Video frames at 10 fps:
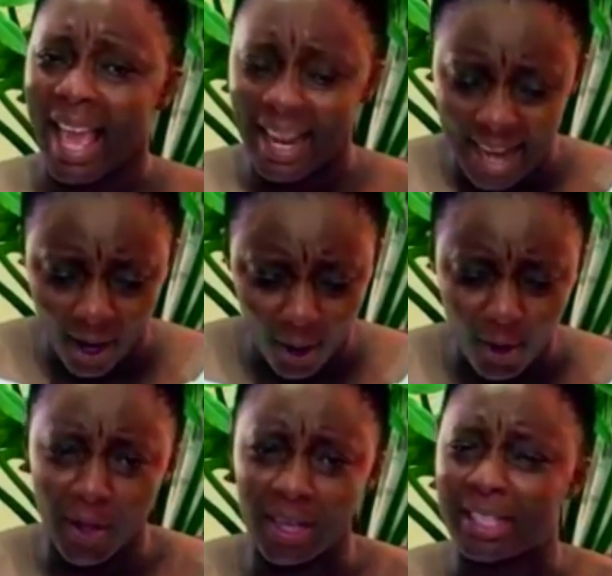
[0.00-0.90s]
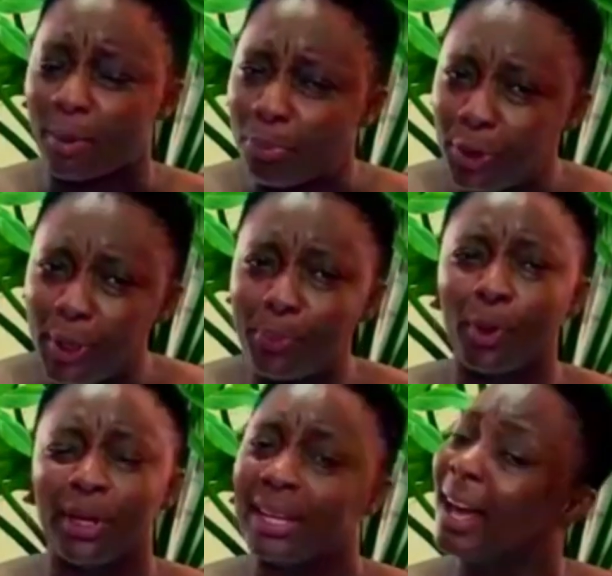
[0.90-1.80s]
And acknowledge the
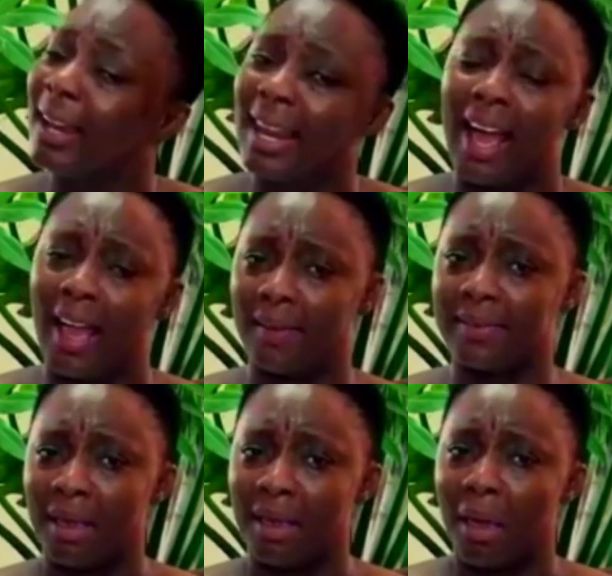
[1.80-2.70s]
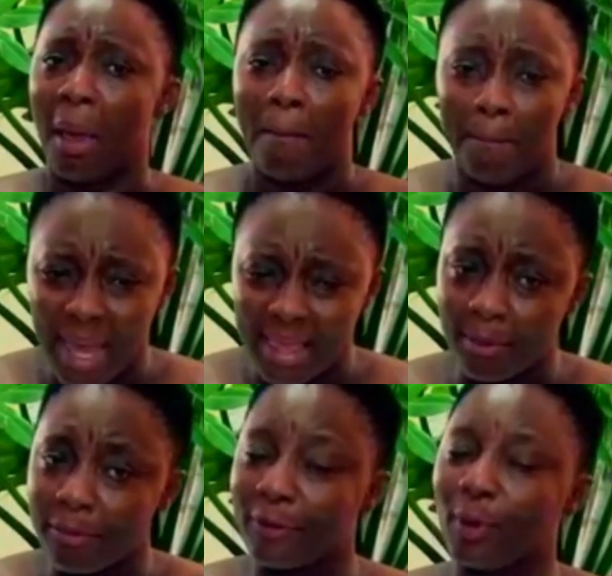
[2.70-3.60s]
people in our lives. Make
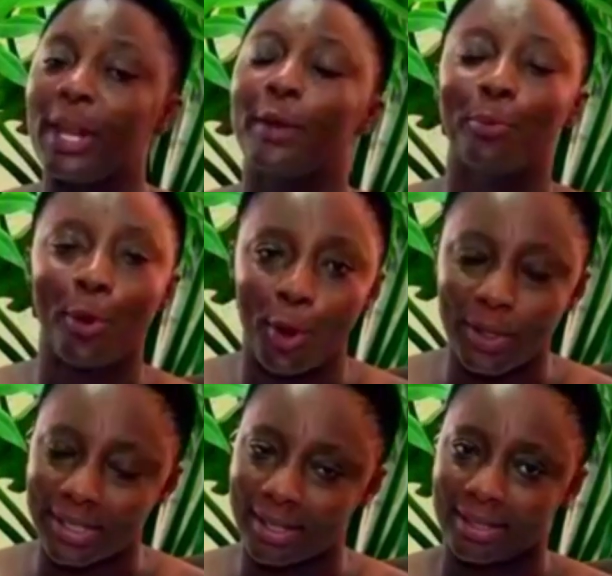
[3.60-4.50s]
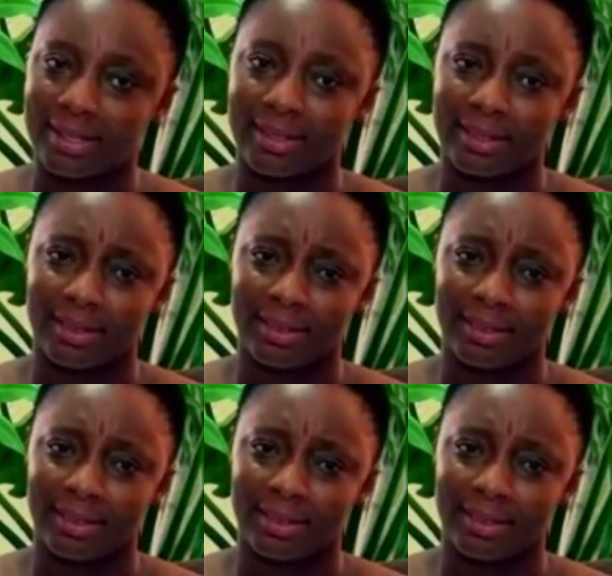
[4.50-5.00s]
them feel important.